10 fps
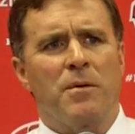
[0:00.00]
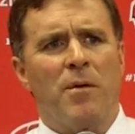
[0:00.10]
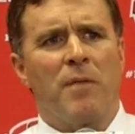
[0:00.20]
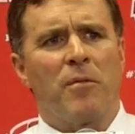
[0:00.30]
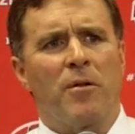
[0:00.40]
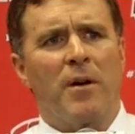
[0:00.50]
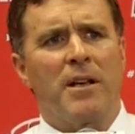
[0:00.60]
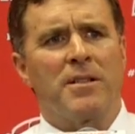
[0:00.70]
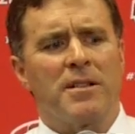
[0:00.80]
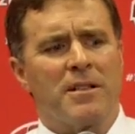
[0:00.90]
We won more
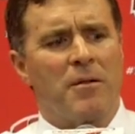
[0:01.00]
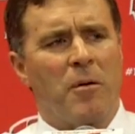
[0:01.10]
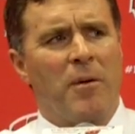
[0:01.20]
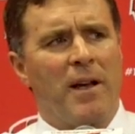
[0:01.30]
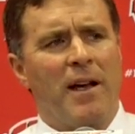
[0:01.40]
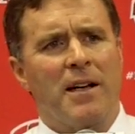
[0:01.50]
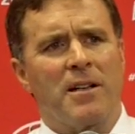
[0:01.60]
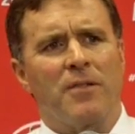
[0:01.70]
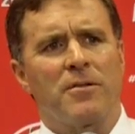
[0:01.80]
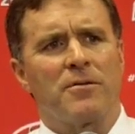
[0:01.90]
races. And when we got
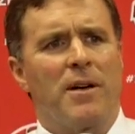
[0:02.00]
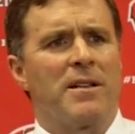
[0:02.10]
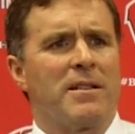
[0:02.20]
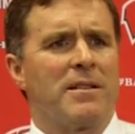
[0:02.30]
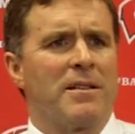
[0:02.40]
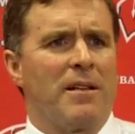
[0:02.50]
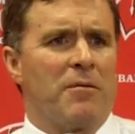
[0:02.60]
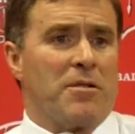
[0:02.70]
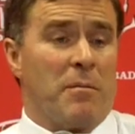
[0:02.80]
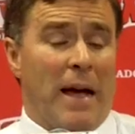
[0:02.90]
to those races and there
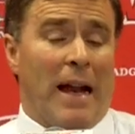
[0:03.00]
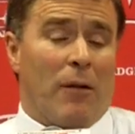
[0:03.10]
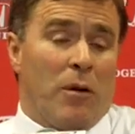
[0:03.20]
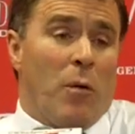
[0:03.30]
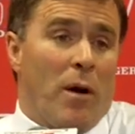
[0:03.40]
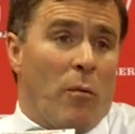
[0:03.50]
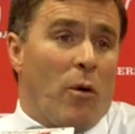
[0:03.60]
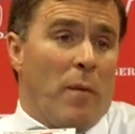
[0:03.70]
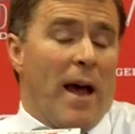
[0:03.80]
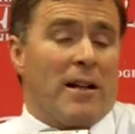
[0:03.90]
was a battle, we won
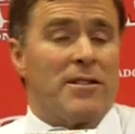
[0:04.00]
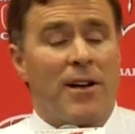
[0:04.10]
more battles.